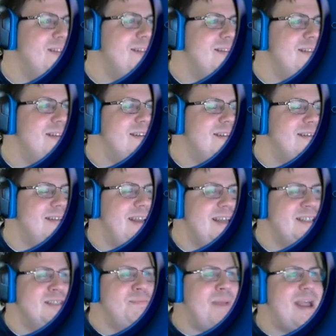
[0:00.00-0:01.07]
They
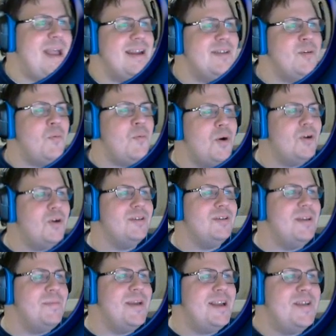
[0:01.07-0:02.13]
expand the world. They
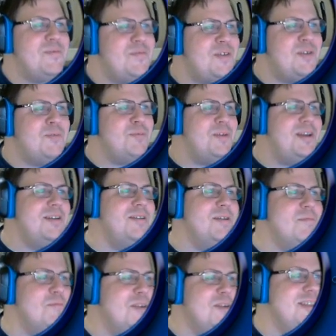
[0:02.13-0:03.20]
make it feel real and rich.